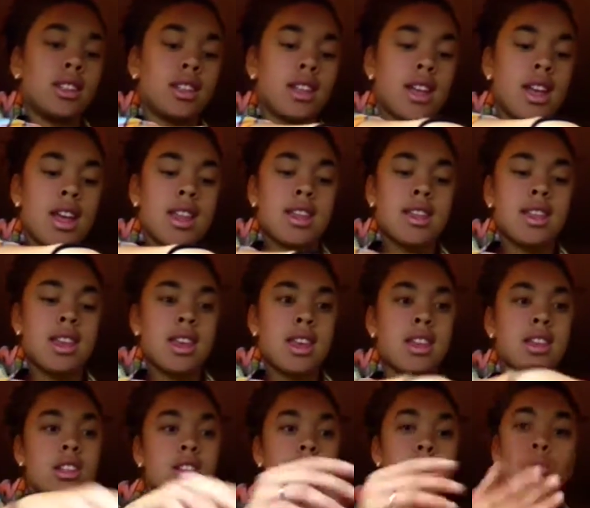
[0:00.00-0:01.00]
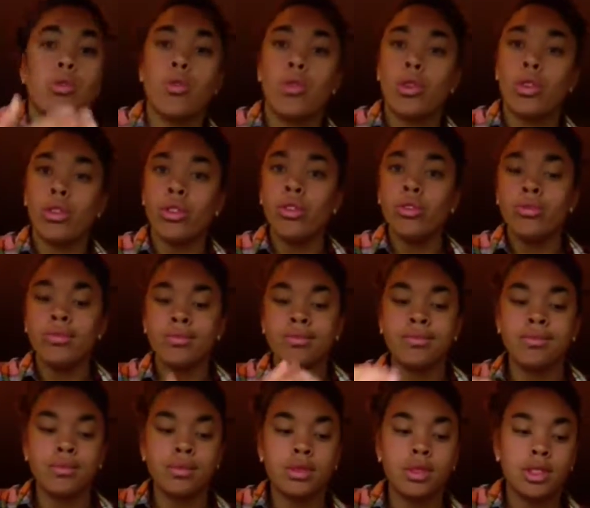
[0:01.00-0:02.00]
and then some oil
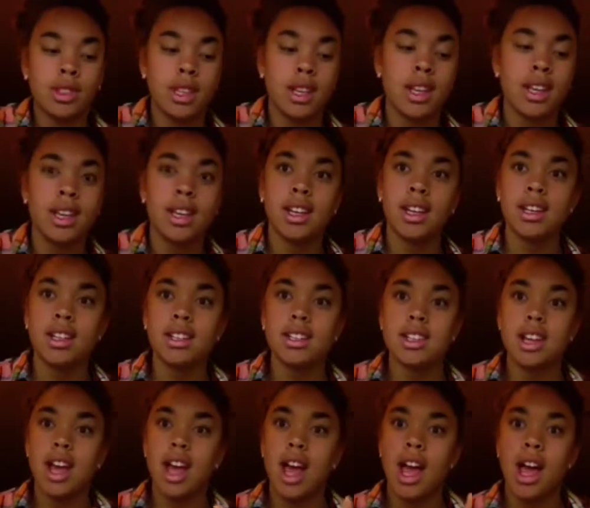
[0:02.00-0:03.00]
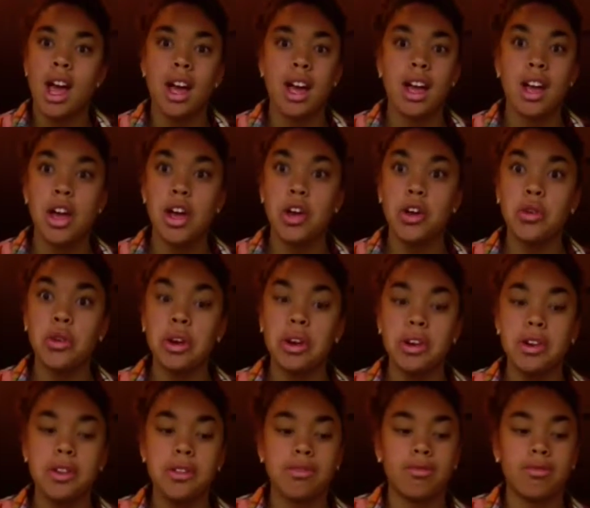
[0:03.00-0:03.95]
and a grater.